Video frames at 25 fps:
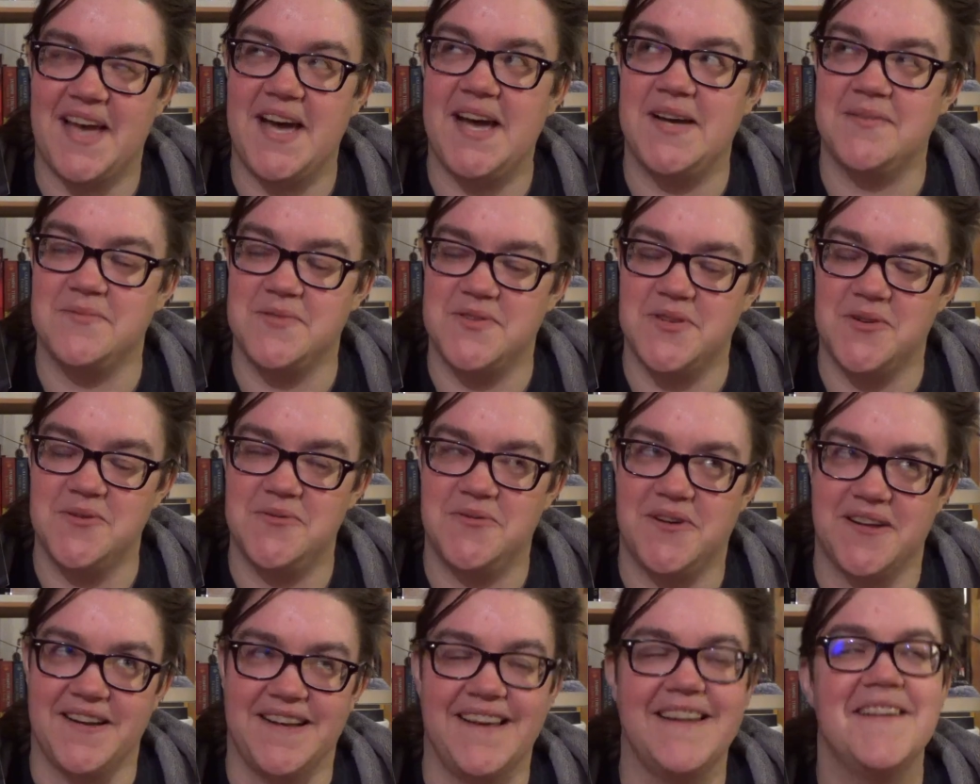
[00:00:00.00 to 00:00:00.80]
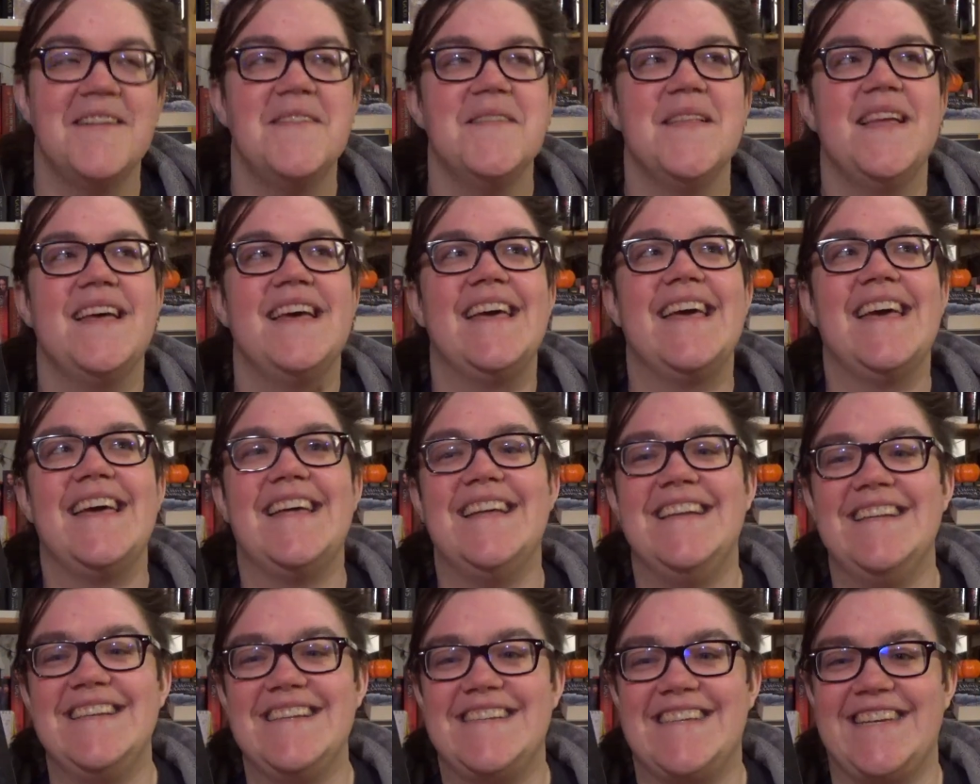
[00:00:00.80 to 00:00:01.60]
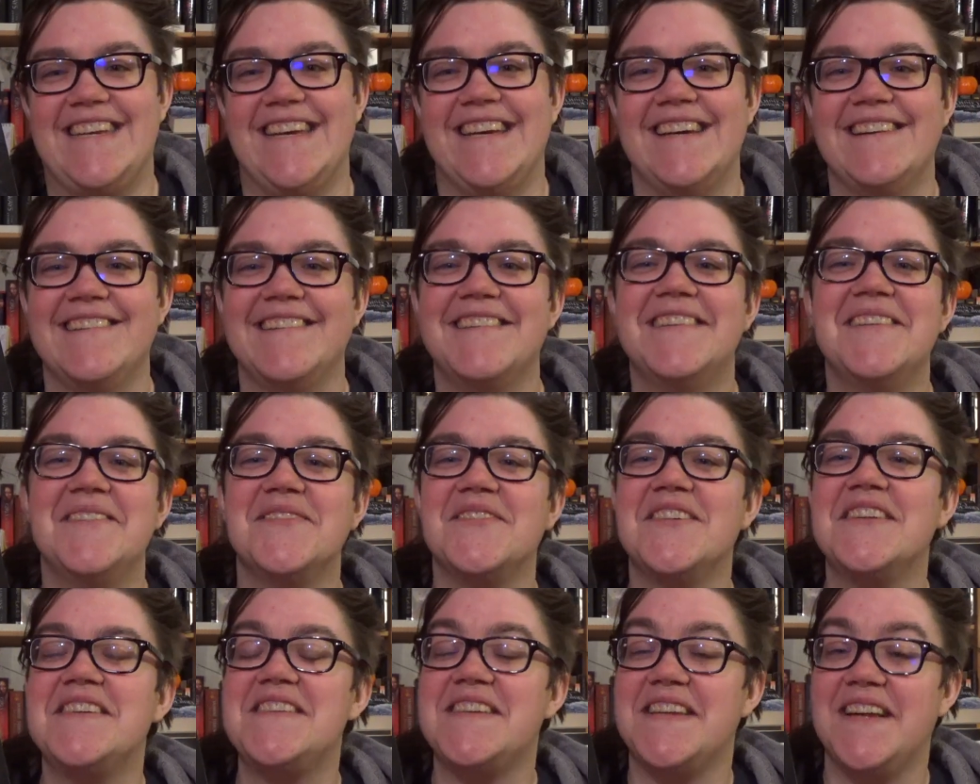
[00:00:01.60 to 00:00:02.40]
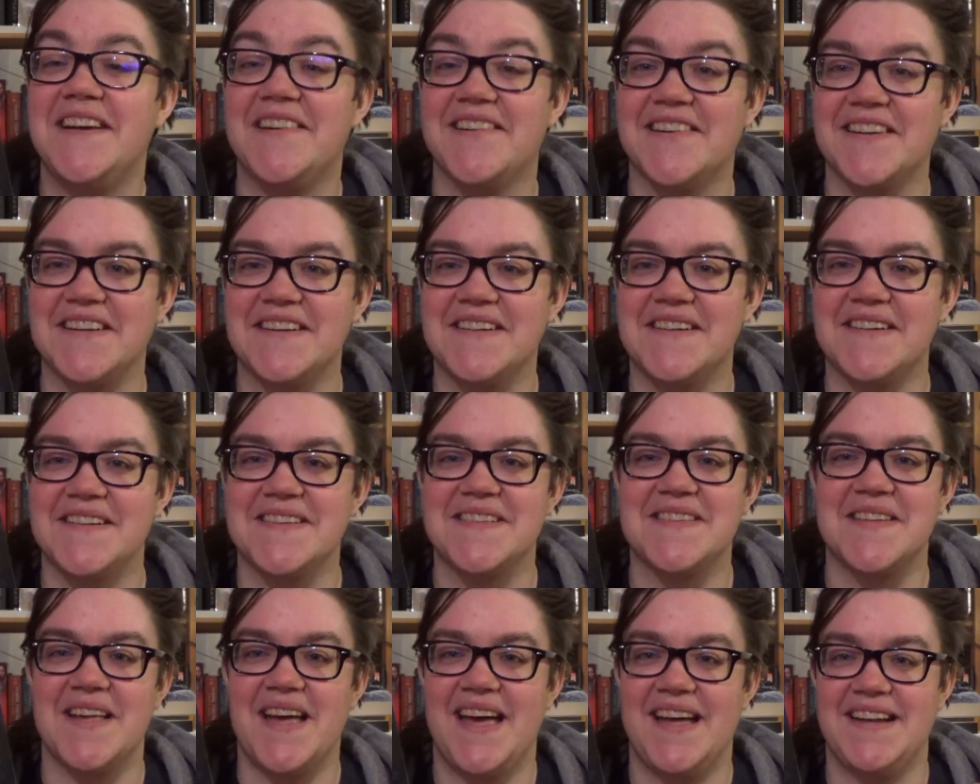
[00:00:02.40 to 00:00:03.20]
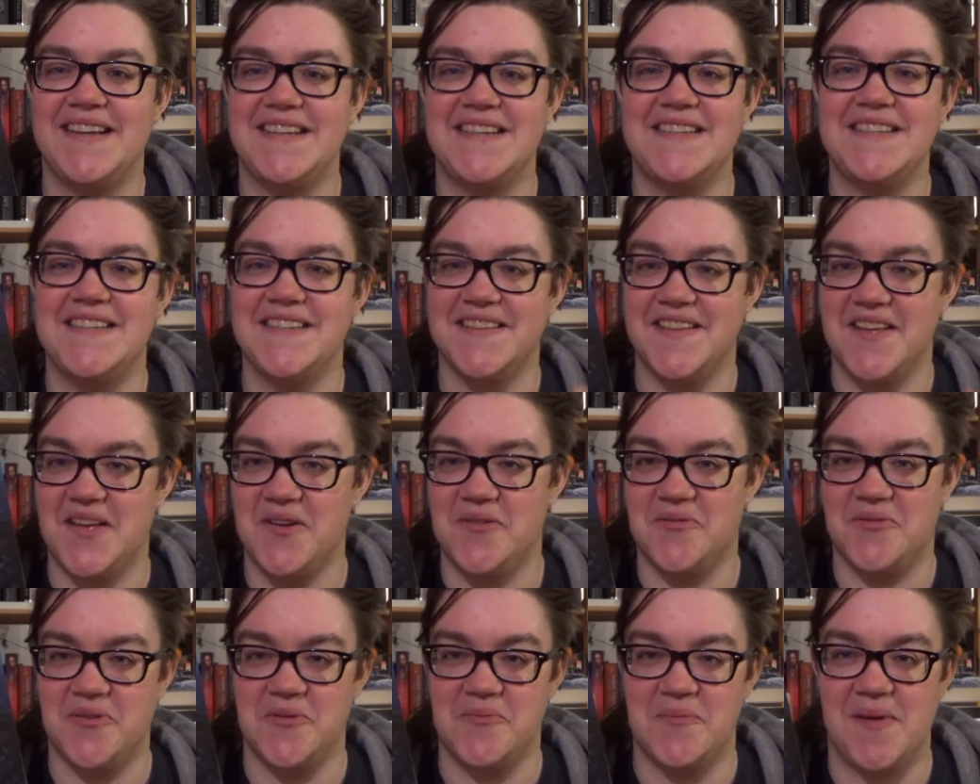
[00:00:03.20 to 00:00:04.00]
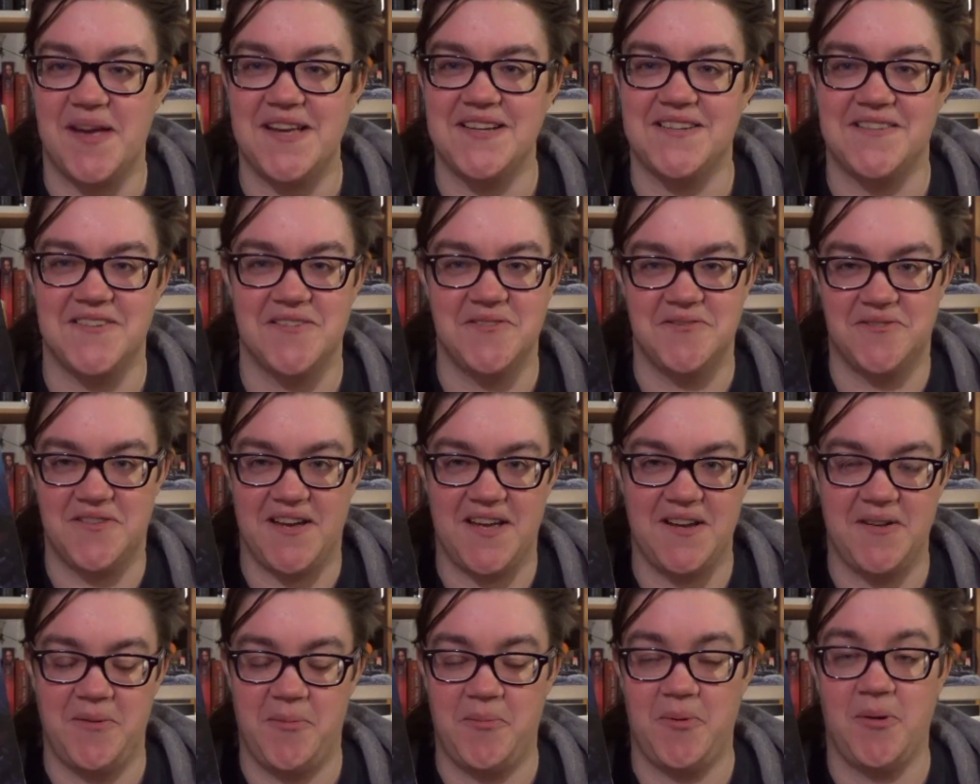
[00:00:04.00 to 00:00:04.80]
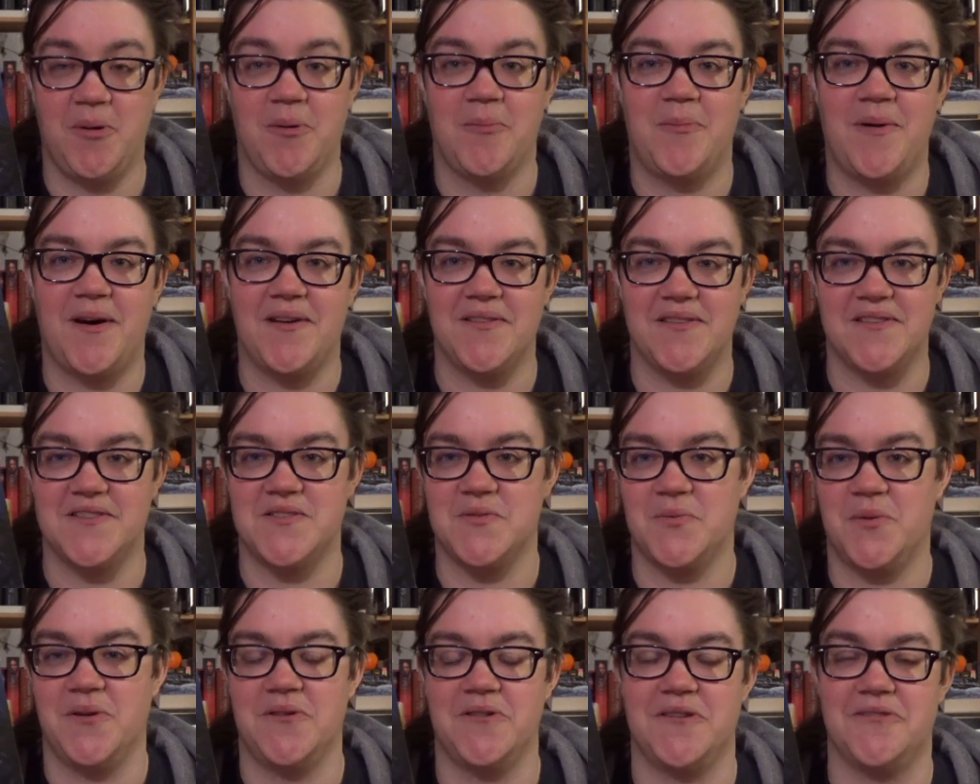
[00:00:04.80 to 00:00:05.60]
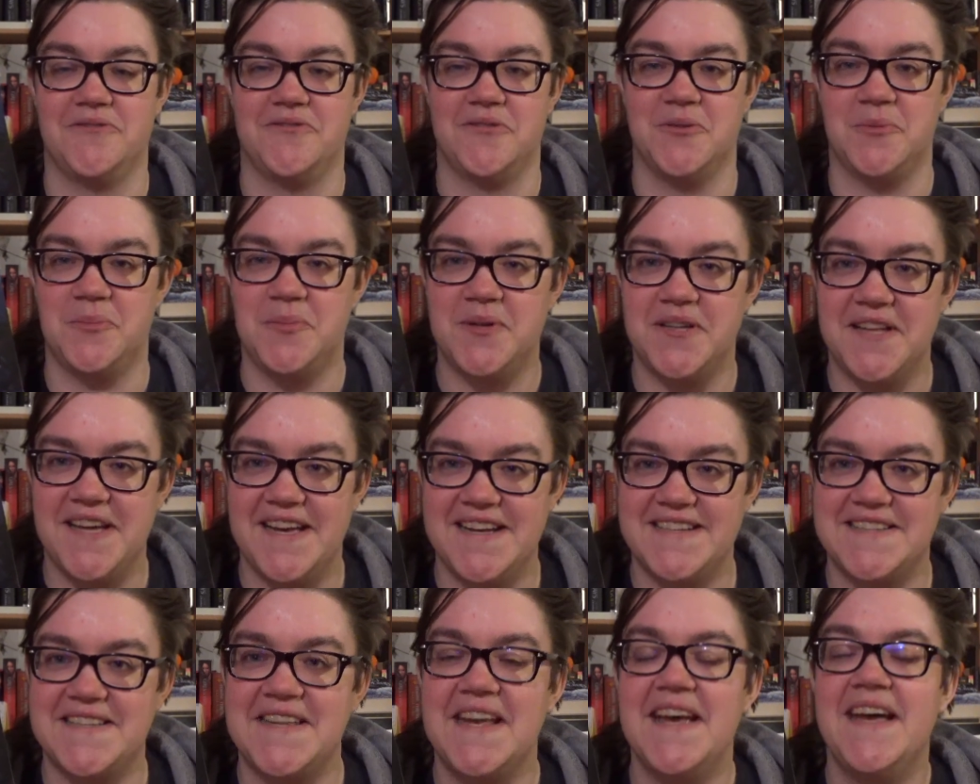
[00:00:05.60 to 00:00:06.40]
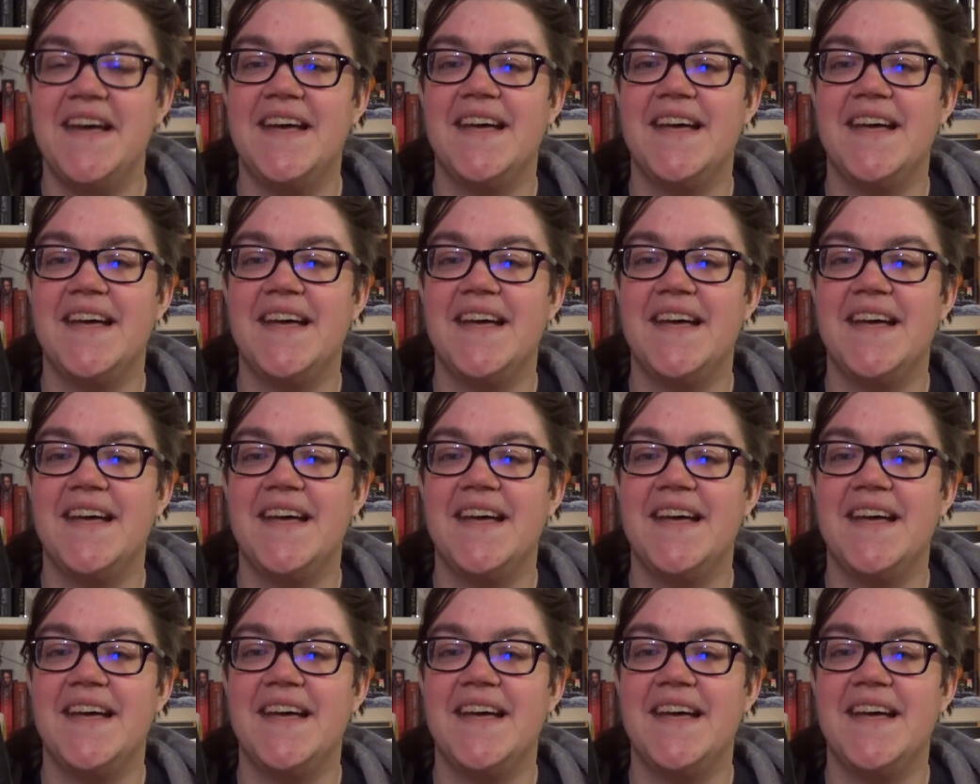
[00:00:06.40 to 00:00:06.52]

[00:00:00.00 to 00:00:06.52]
I'm so funny, into the materials and into the information available about this wonderful place,